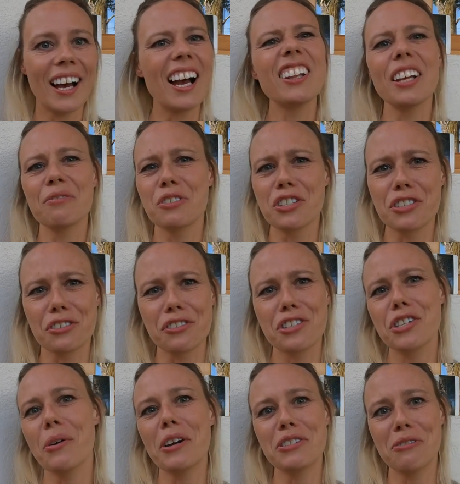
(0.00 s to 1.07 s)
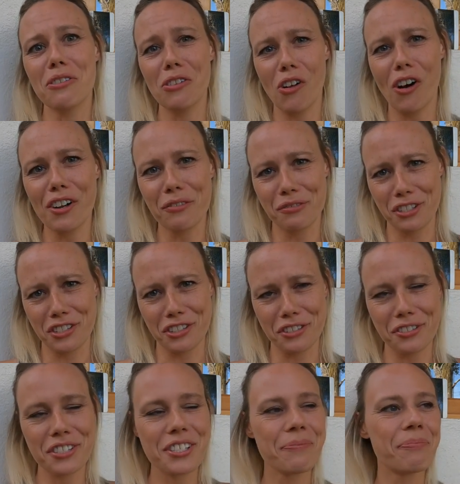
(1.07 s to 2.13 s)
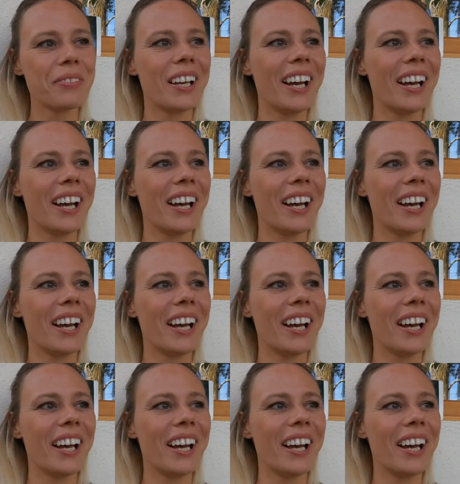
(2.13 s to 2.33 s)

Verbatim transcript: I love desserts, so I do a lot of desserts.